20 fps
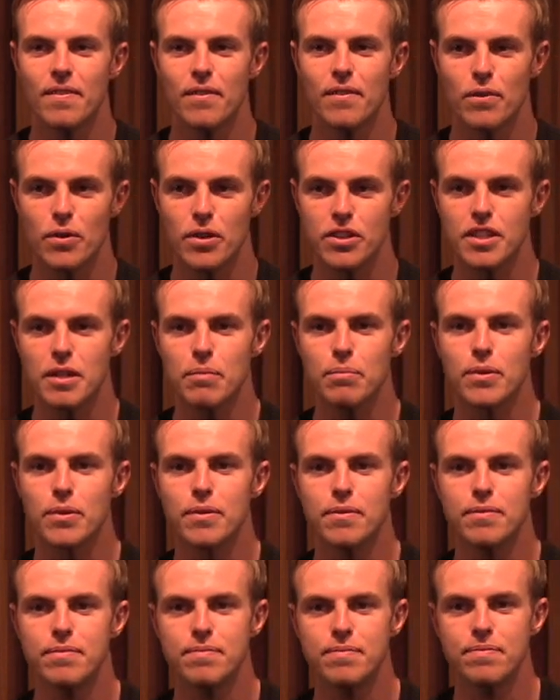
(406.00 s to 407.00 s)
For
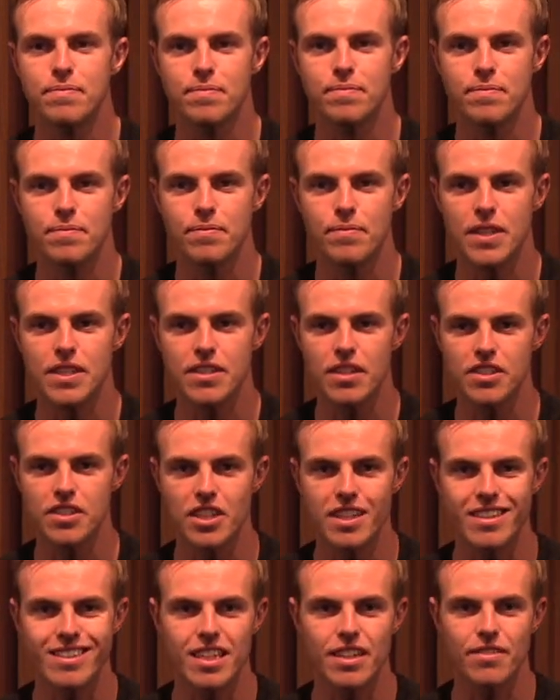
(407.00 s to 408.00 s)
example, such
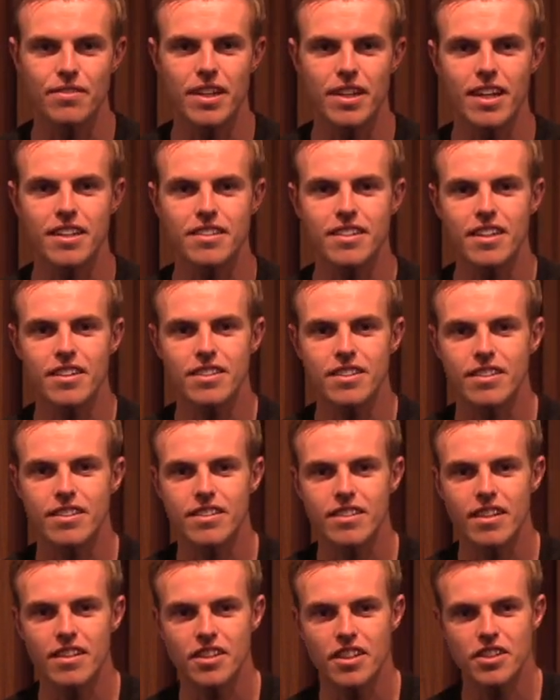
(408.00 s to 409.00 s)
as self realization,
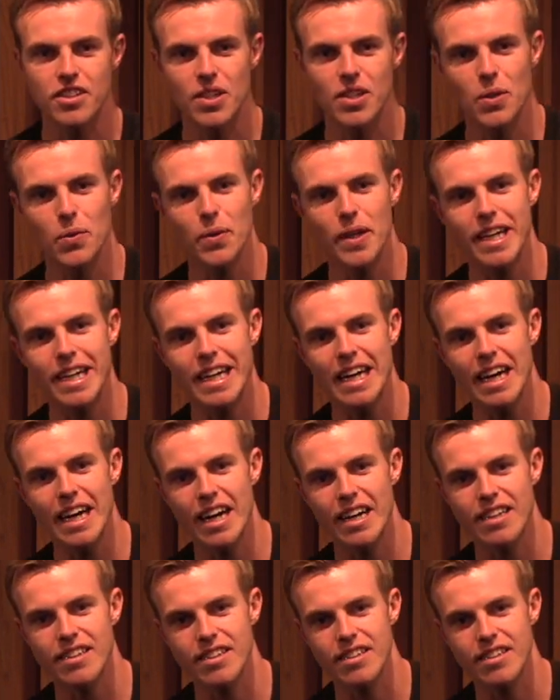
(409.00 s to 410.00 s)
such as knowing
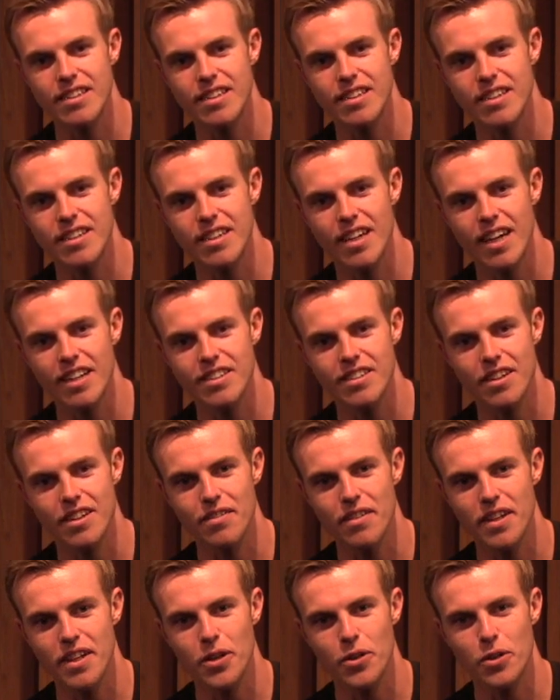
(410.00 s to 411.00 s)
God as our
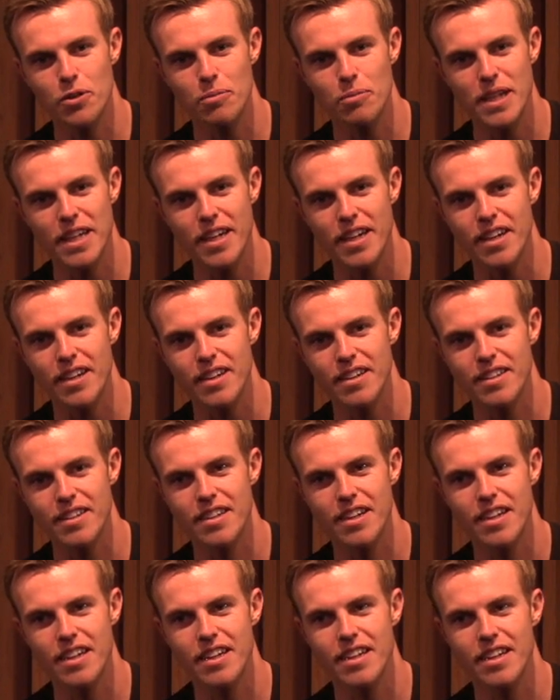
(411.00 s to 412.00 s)
very own being,
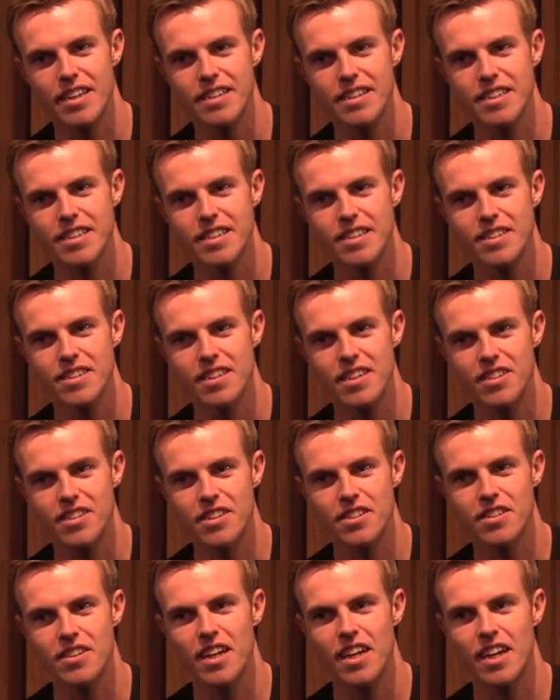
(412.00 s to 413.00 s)
such
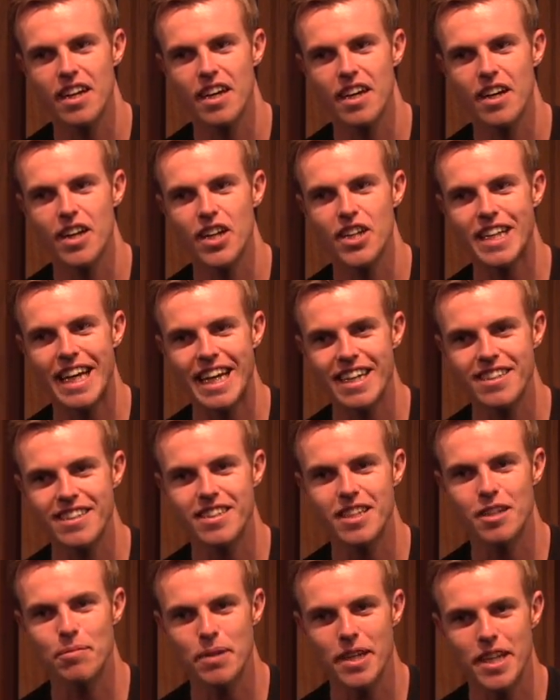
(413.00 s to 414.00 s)
as
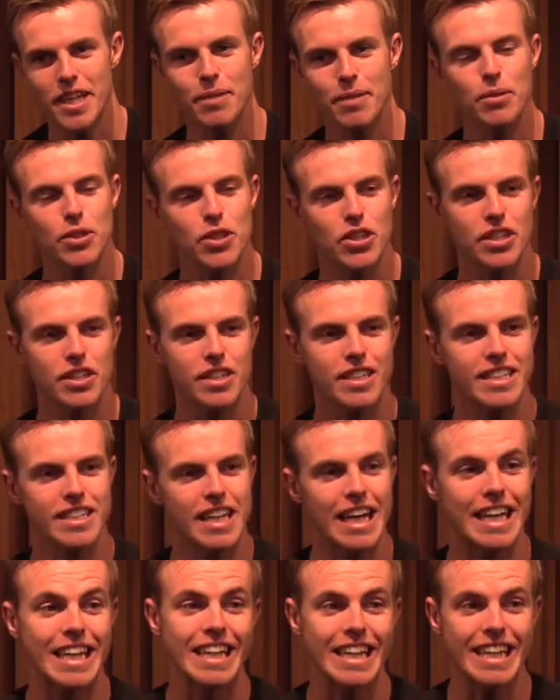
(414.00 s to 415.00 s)
tasting, being able to
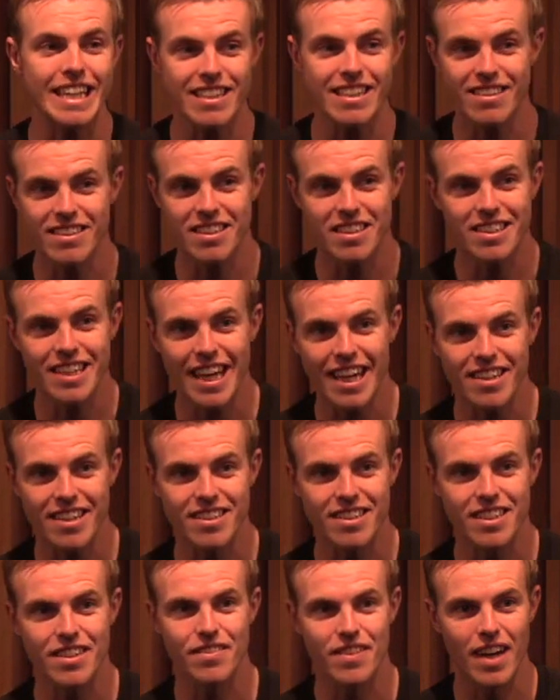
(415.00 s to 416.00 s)
at least
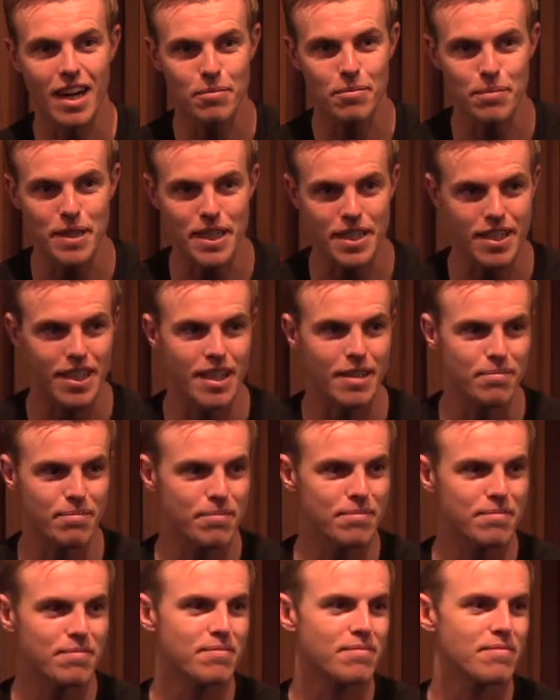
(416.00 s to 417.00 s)
taste, if not become,
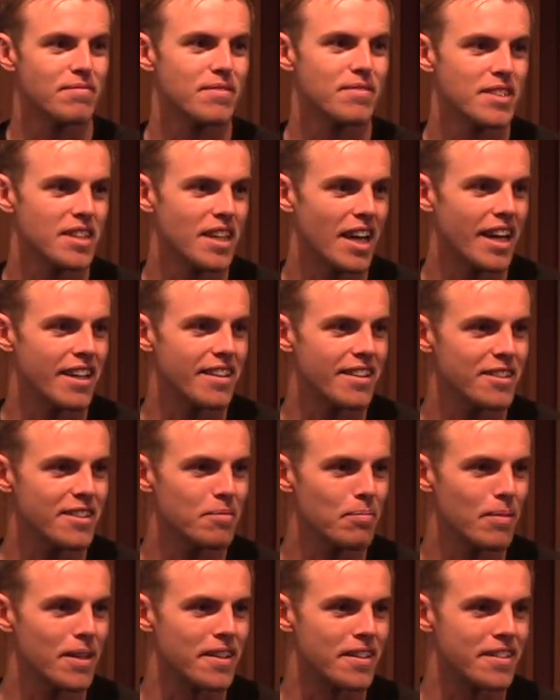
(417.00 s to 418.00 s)
endless
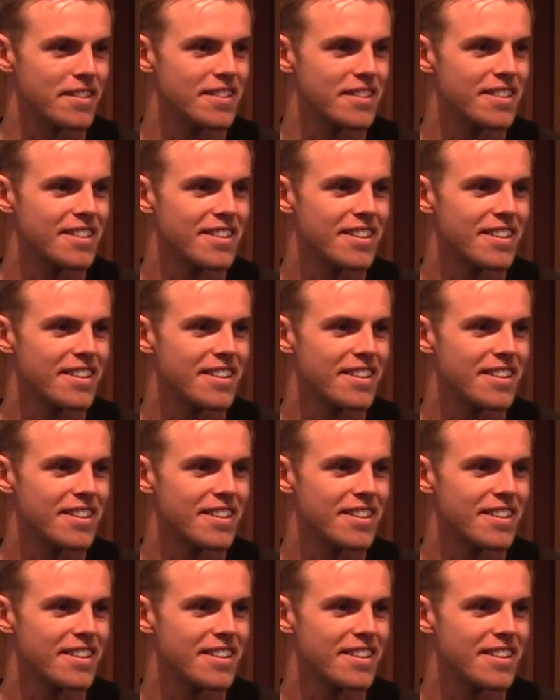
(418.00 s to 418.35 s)
bliss.